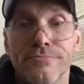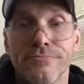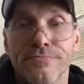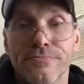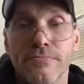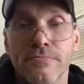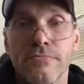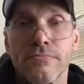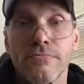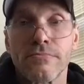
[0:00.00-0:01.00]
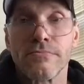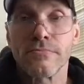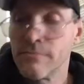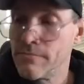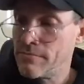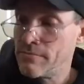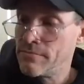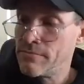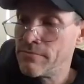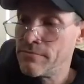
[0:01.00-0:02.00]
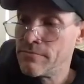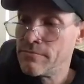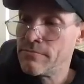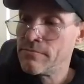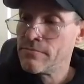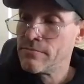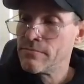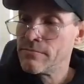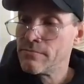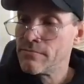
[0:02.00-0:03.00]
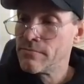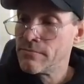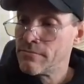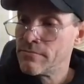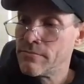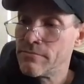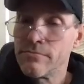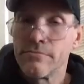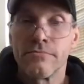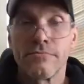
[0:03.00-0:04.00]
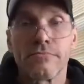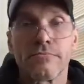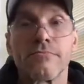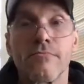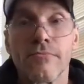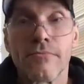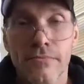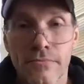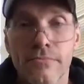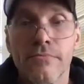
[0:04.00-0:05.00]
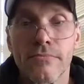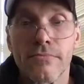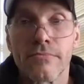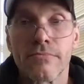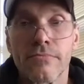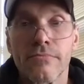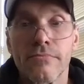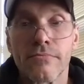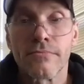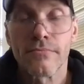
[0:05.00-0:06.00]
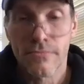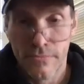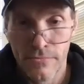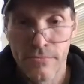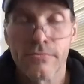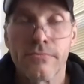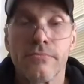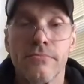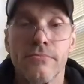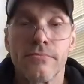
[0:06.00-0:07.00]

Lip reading: (silent)